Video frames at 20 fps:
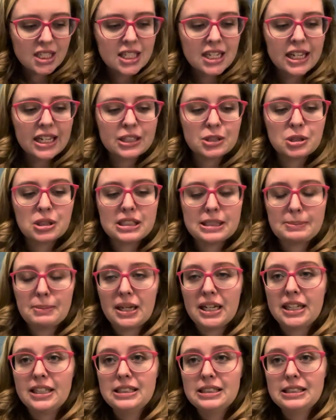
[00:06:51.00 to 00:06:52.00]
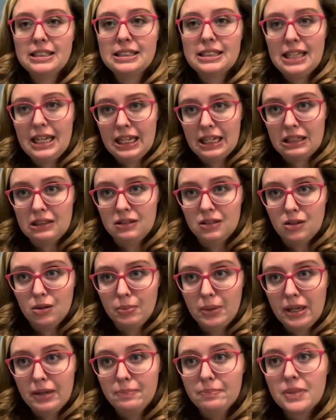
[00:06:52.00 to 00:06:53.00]
It just might take a little
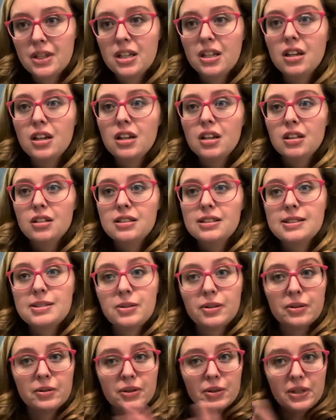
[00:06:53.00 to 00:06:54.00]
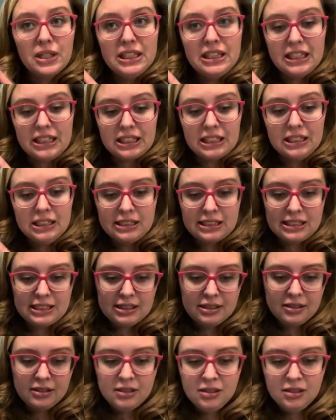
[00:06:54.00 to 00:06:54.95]
bit. So I want to read this.